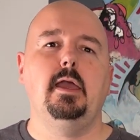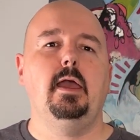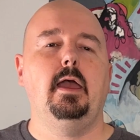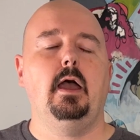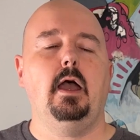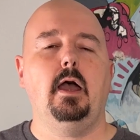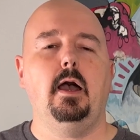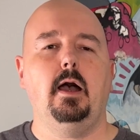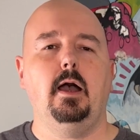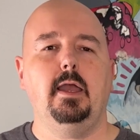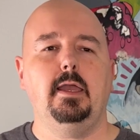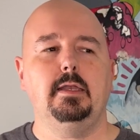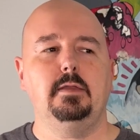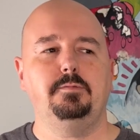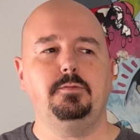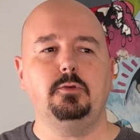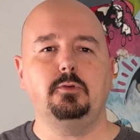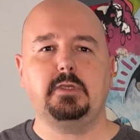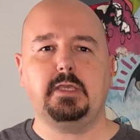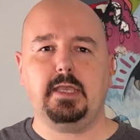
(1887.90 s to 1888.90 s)
And
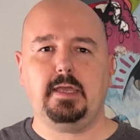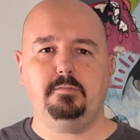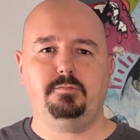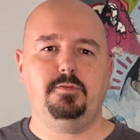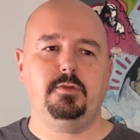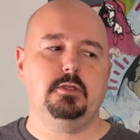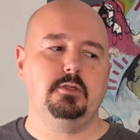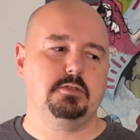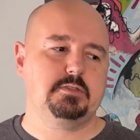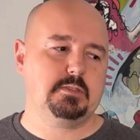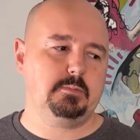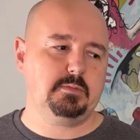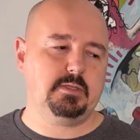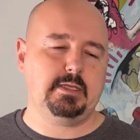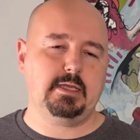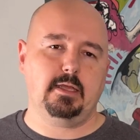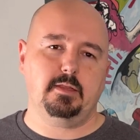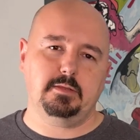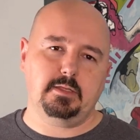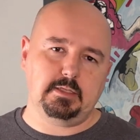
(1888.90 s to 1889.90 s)
if you can't figure something
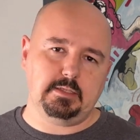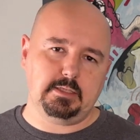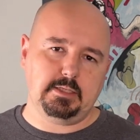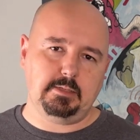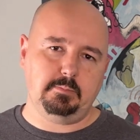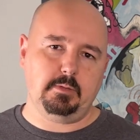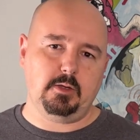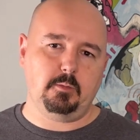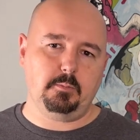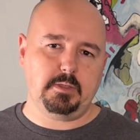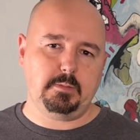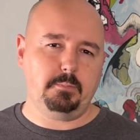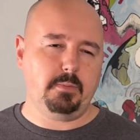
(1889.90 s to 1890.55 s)
out, then email me.